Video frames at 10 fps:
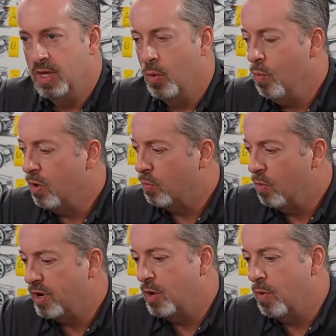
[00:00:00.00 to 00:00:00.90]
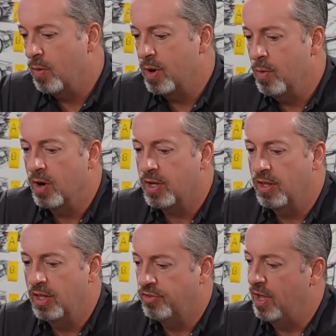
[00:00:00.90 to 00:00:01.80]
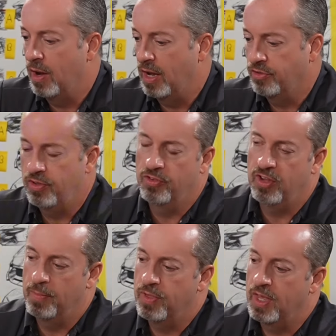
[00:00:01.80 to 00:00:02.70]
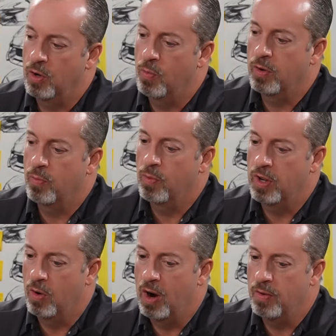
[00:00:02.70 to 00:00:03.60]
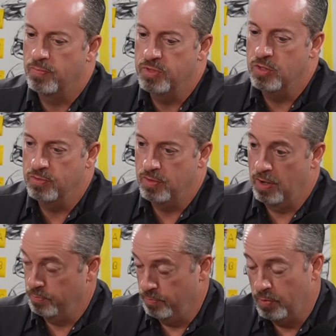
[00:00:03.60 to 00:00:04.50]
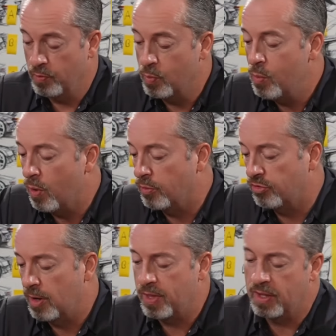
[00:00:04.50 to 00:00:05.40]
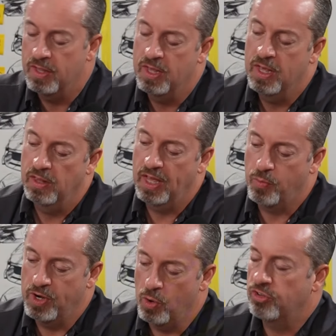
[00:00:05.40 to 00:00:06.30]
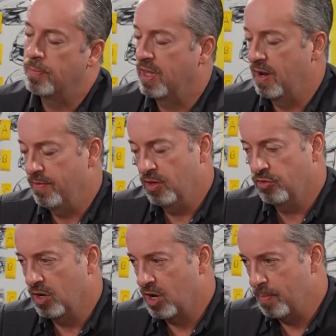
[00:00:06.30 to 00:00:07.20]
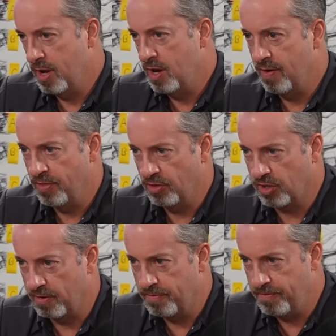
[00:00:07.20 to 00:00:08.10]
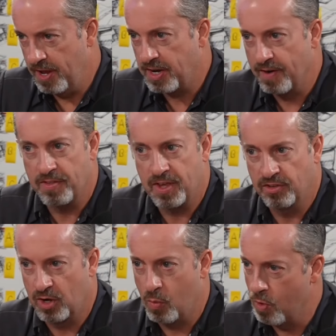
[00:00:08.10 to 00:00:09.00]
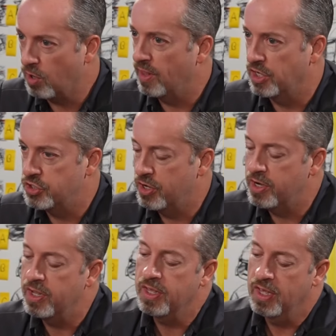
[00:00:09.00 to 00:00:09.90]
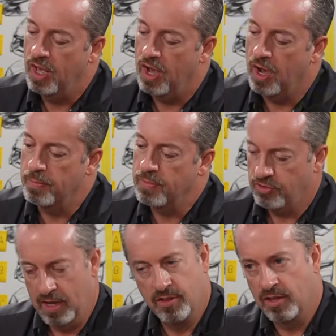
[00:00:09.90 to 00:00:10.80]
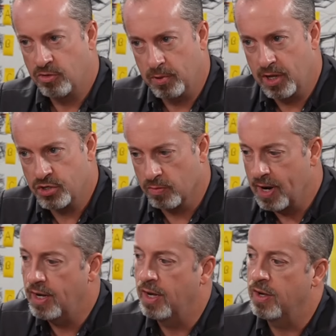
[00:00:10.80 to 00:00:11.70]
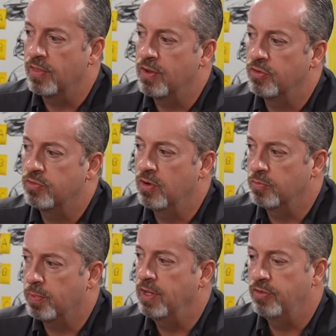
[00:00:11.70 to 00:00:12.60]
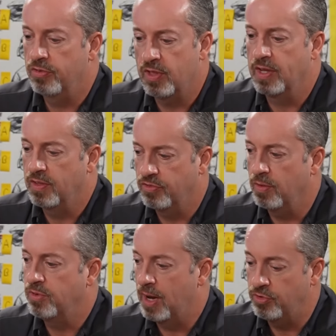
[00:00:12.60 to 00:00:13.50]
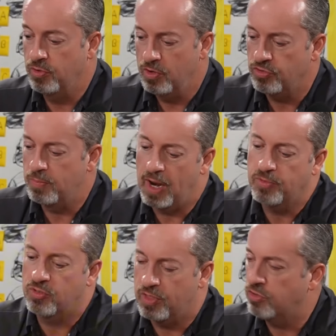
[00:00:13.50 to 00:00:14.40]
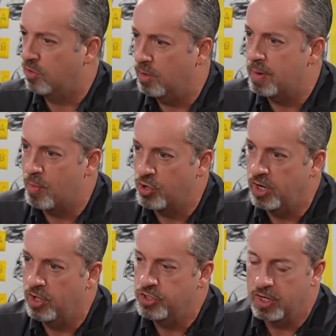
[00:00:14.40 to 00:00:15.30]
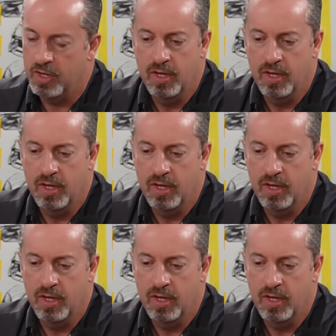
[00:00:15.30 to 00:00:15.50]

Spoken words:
Yeah, working where we work, it's I can say the same thing. When we work with something, like we know something, everything's going to come in, everything's going to fit, everything's going to work like it should. That's a pleasure, right? And there's places like this. Sometimes things are a little bit more challenging.